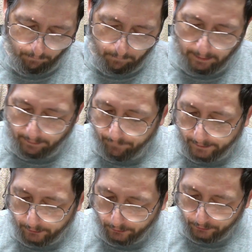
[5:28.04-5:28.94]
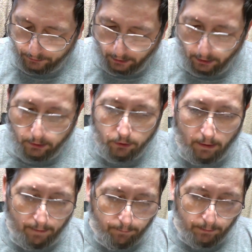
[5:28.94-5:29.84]
Manufacturers
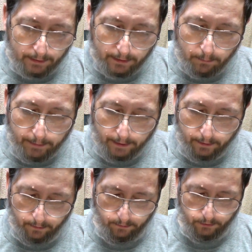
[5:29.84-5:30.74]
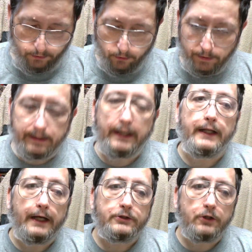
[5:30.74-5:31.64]
underdrive them a little bit so that they
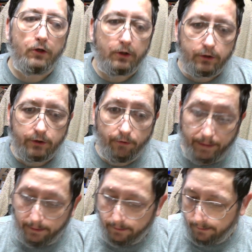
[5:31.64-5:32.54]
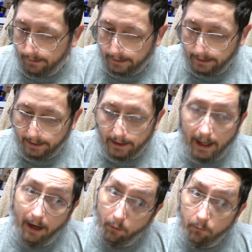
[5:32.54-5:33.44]
last longer, so that they can get
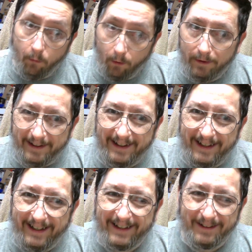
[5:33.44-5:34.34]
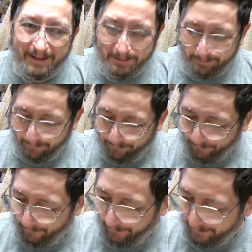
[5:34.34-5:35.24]
out of warranty
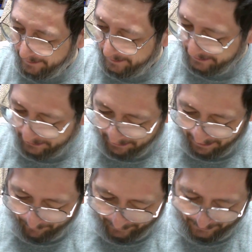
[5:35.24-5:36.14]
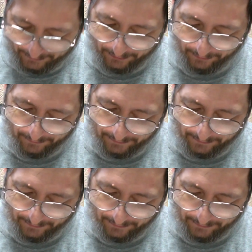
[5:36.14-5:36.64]
before you have an issue.